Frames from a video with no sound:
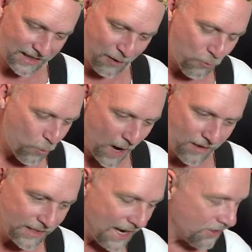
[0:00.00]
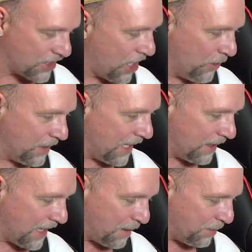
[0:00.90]
that rounded out tone
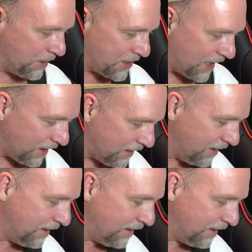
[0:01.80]
that it puts out.